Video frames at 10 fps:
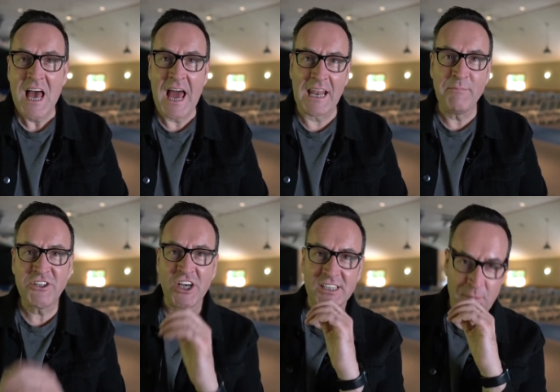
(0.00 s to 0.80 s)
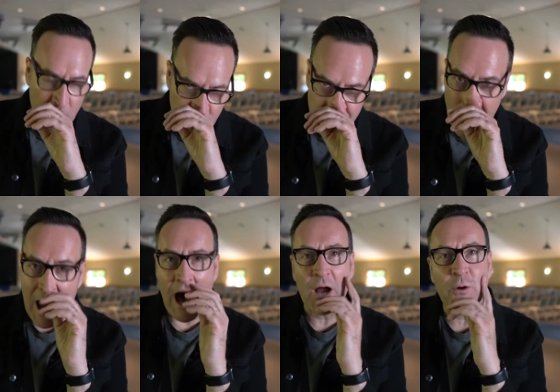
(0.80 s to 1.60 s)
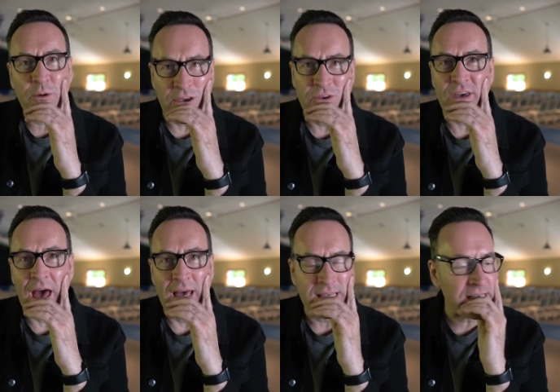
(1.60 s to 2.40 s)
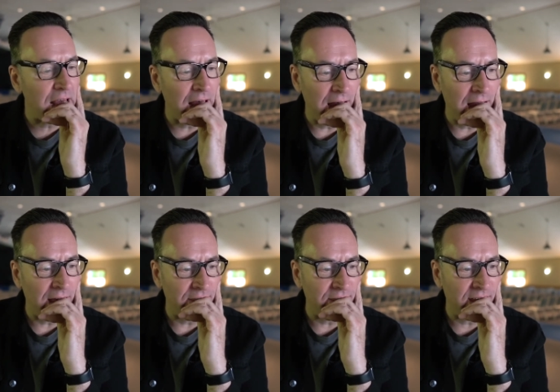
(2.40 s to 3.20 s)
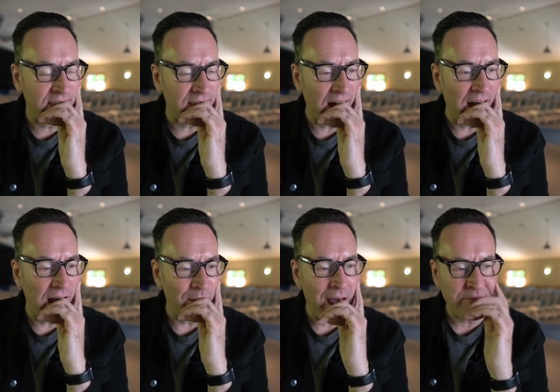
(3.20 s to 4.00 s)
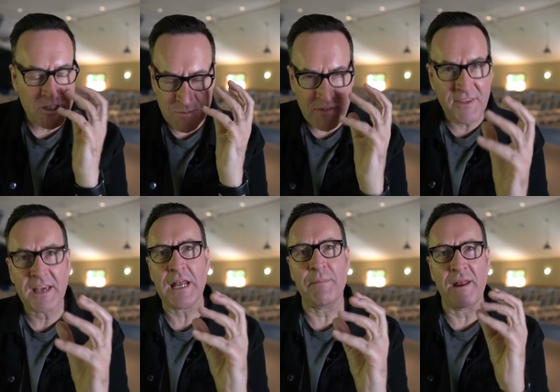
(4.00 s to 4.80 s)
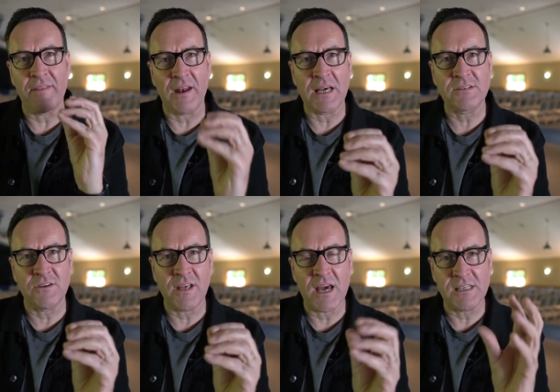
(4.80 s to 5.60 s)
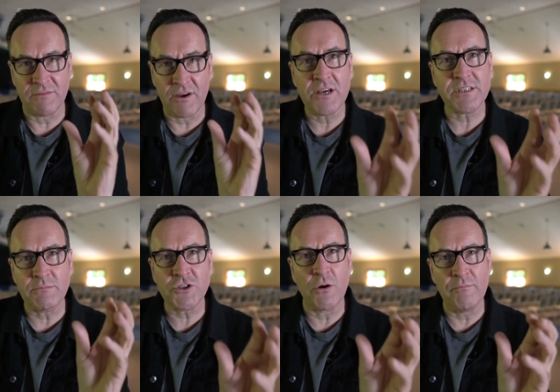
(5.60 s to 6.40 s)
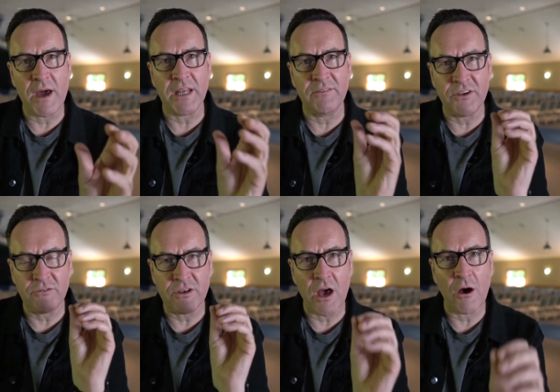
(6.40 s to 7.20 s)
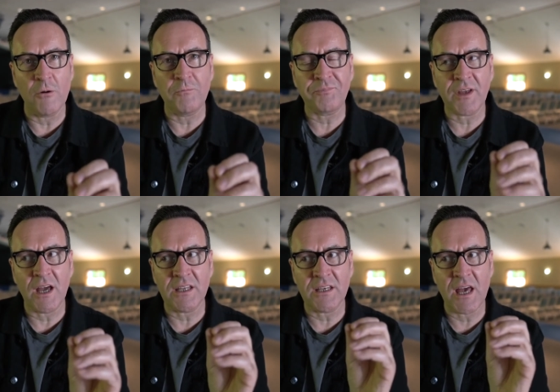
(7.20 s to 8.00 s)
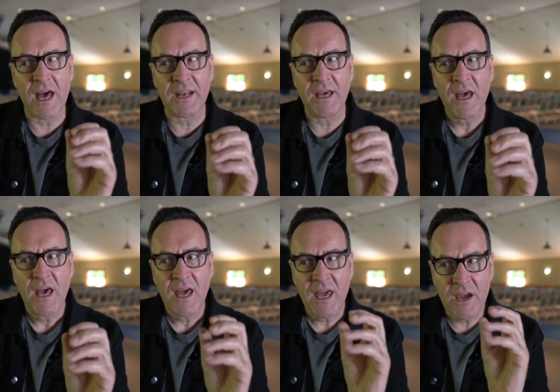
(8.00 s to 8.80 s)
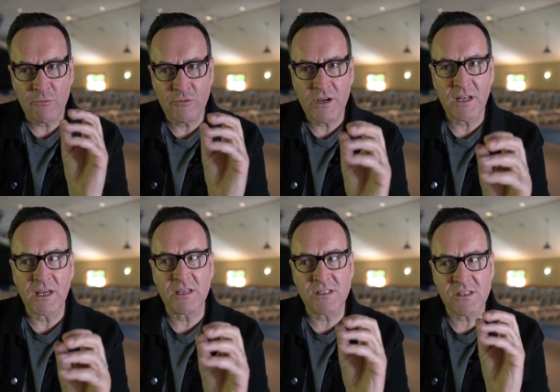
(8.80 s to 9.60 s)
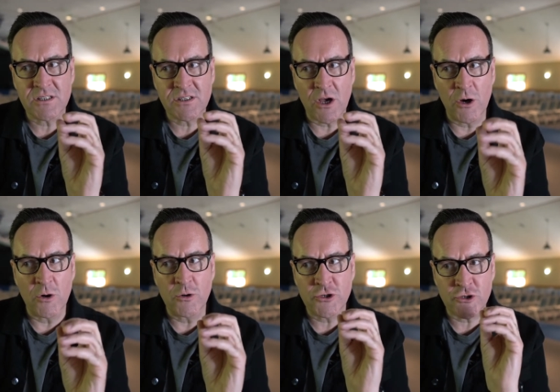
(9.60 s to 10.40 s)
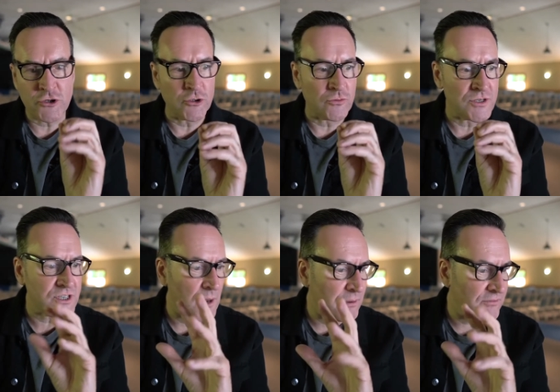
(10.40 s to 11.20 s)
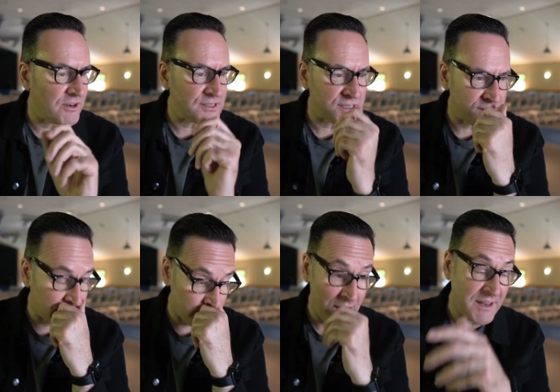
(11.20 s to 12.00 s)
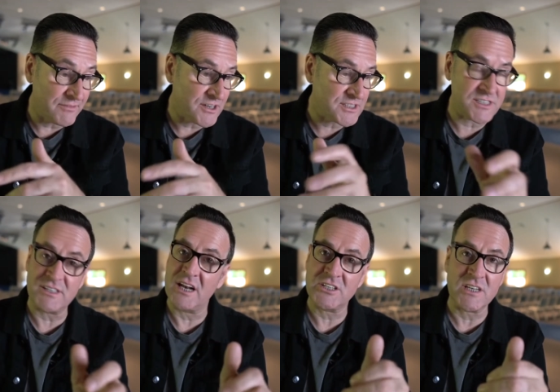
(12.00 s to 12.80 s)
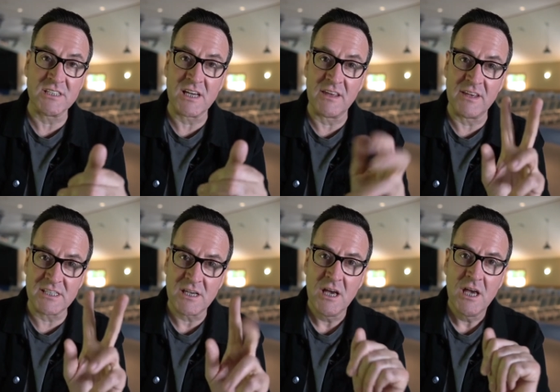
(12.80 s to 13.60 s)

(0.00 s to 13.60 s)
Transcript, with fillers: Hey, let me share something quick with you guys that I've just been thinking about in the last few days. A verse I'm sure many of you know, and yet it really is so true. There's a couple of verses, there's many verses that actually say this,